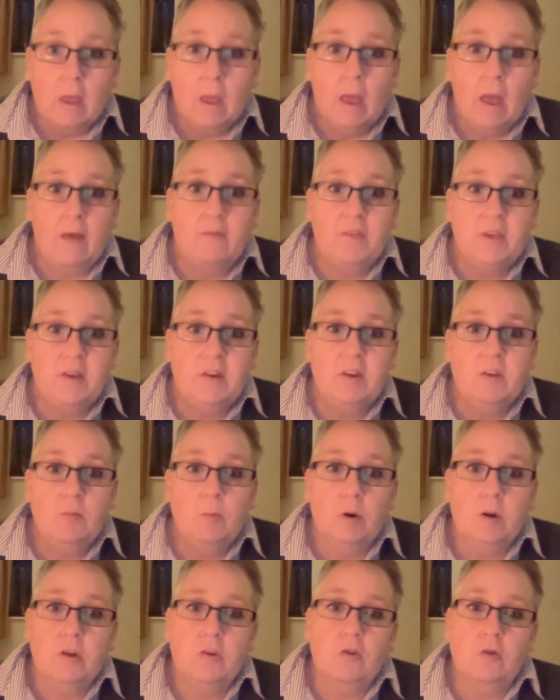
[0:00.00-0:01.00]
And this is
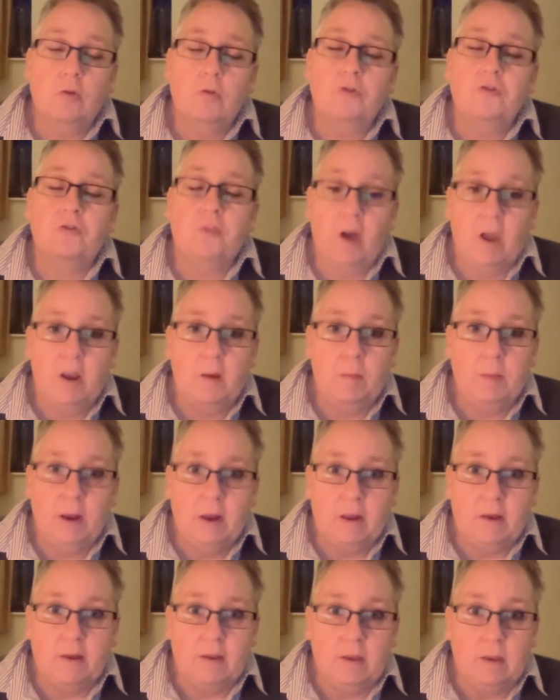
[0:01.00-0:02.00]
what is called
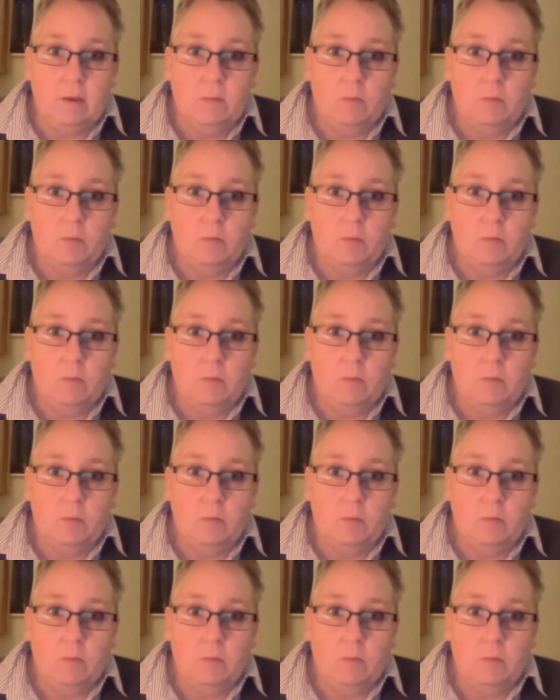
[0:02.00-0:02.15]
triability,